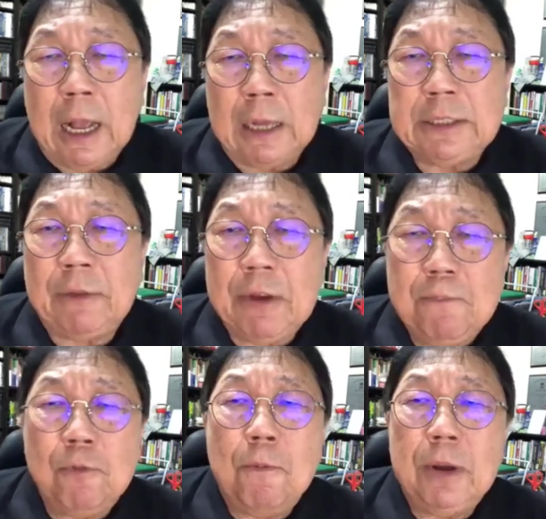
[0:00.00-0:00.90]

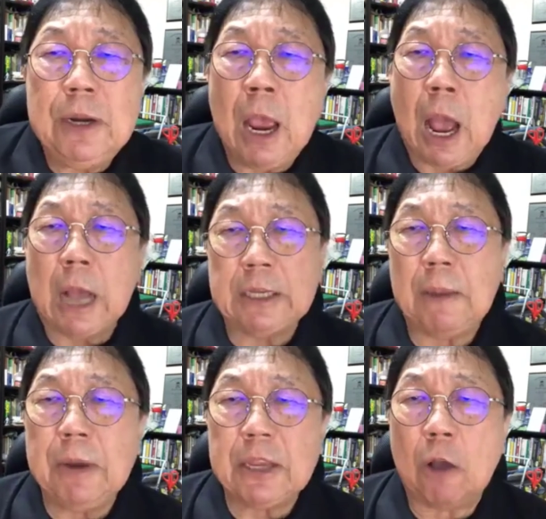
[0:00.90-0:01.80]
self-improvement
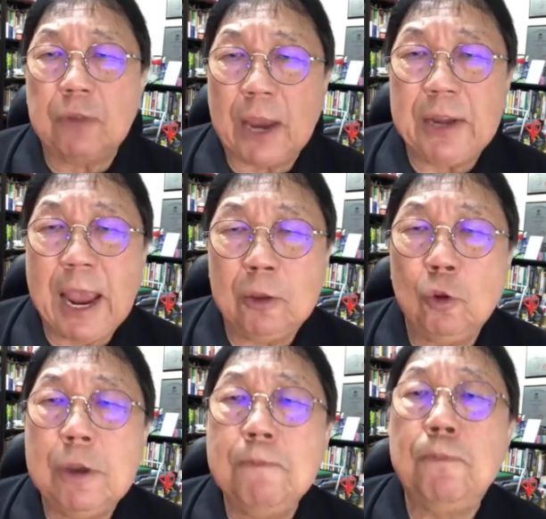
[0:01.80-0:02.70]
seminars outside there to
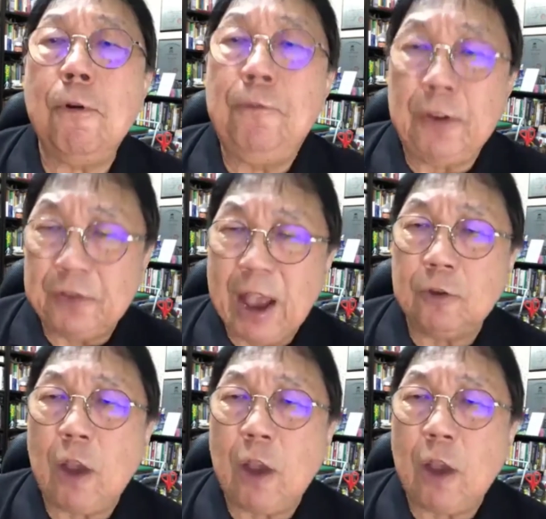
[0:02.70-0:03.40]
improve yourself.